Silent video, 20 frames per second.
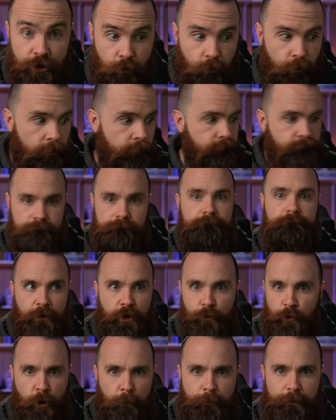your
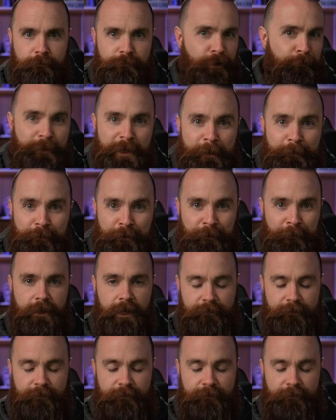group, your people.